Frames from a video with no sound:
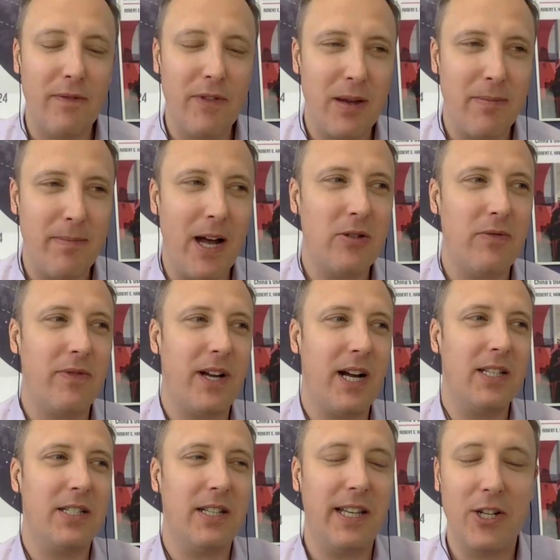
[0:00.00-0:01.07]
of the amount of
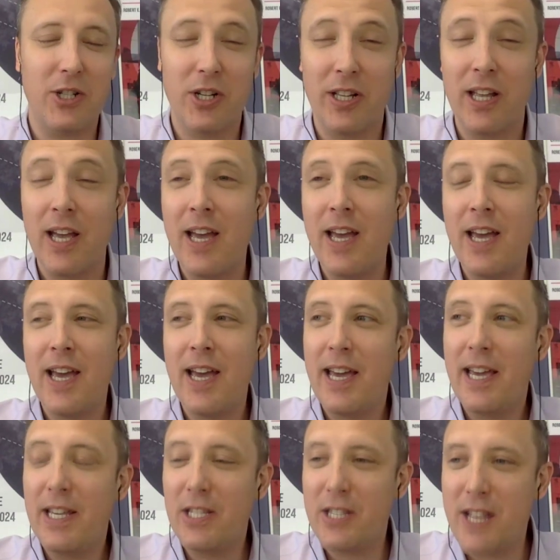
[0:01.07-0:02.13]
constellation
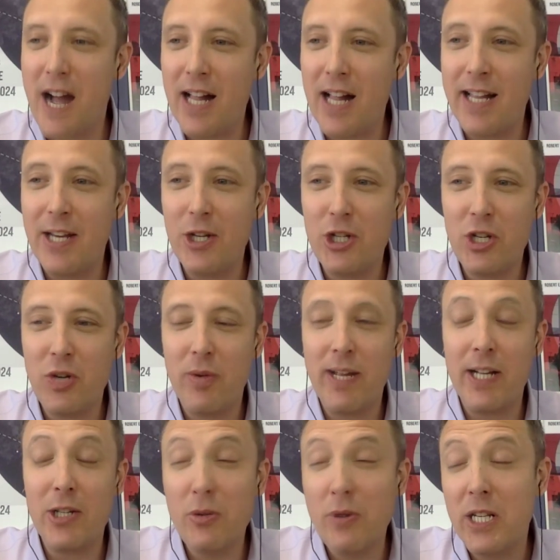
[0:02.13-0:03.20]
is not an issue.
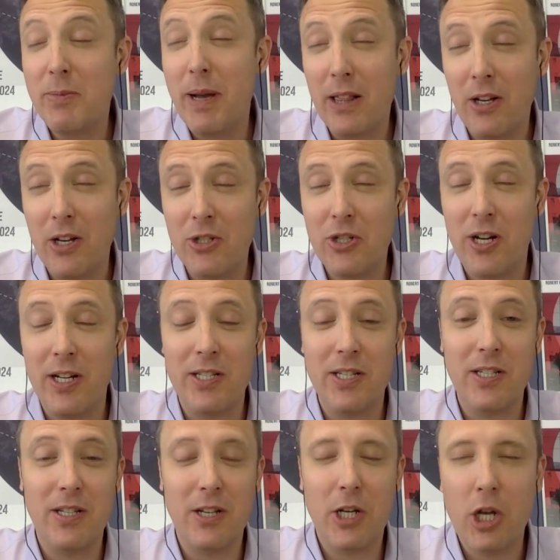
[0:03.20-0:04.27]
And I do expect launch
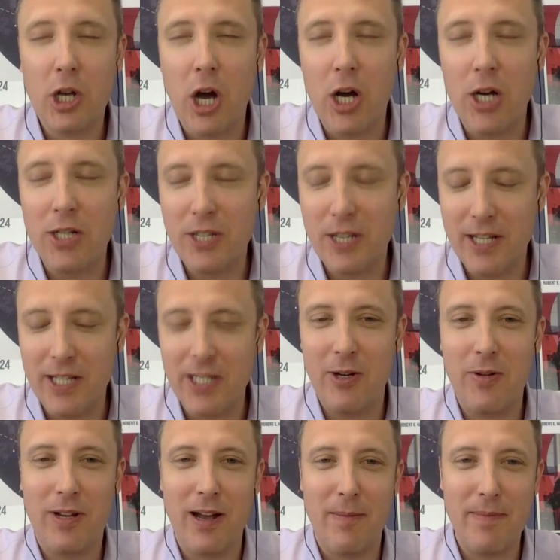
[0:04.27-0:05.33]
costs to
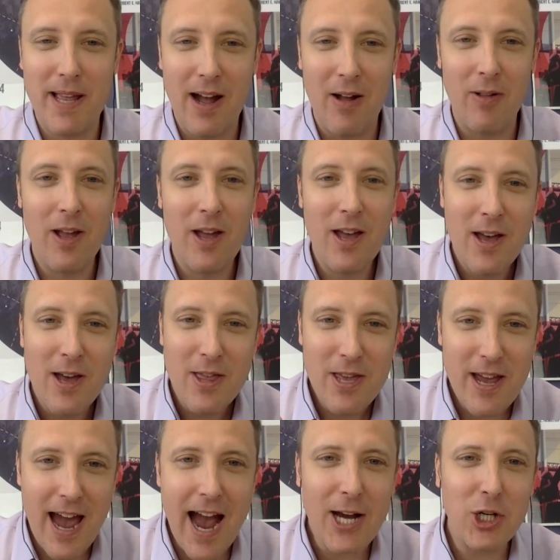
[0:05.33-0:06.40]
continue to come down.
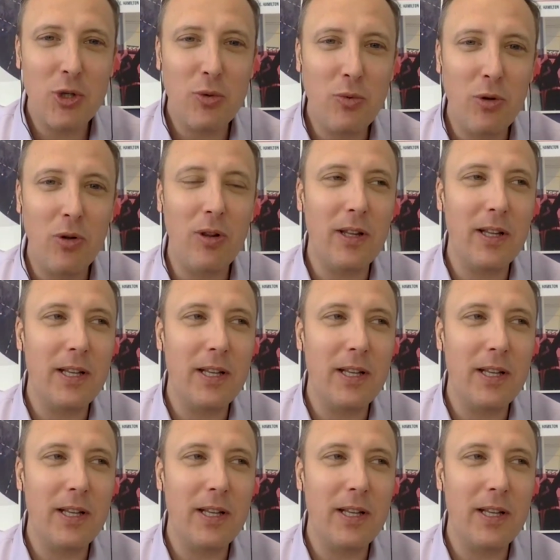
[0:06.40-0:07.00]
The actual...